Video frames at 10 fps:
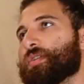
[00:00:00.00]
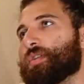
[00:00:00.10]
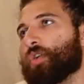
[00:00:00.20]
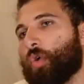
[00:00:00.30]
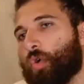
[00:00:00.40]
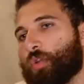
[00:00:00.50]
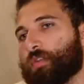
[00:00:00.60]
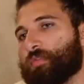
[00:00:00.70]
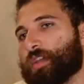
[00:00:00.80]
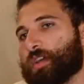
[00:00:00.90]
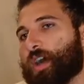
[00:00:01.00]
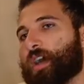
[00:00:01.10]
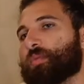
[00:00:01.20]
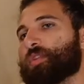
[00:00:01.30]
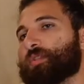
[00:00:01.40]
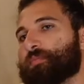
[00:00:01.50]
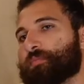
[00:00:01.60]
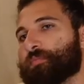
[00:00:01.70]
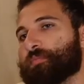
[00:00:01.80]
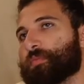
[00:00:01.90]
the whole of the economy.
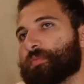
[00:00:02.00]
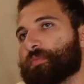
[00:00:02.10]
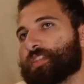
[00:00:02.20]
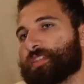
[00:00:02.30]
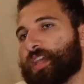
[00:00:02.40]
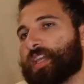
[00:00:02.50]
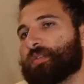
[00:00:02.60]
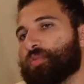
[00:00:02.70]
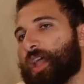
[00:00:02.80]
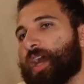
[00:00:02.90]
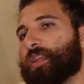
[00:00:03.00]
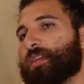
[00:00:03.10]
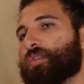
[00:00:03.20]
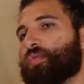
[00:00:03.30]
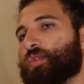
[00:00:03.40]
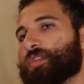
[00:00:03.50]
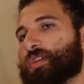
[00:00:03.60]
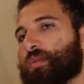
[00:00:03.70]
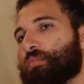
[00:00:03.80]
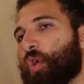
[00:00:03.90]
The state planning was
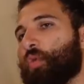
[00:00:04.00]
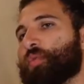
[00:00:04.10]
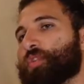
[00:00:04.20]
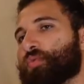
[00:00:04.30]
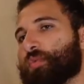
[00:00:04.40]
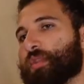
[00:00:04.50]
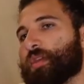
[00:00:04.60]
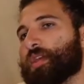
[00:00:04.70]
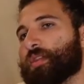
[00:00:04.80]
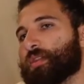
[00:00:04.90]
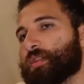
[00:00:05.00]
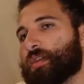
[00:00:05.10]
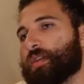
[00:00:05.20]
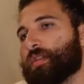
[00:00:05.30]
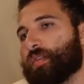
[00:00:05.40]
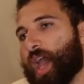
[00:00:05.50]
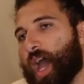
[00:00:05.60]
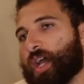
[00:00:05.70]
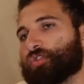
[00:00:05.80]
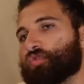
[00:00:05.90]
a moment within the
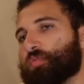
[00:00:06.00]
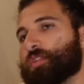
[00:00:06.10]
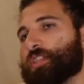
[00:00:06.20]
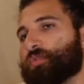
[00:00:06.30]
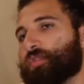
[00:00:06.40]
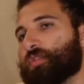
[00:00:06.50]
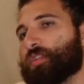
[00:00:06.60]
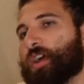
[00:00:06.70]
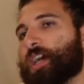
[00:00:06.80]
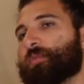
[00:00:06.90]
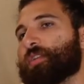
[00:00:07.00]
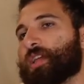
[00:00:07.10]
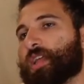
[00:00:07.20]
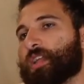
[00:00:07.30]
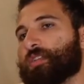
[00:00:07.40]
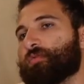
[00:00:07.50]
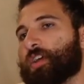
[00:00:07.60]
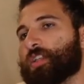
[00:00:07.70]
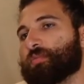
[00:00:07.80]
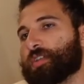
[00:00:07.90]
actual material economy that had
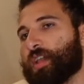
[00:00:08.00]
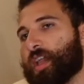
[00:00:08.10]
developed.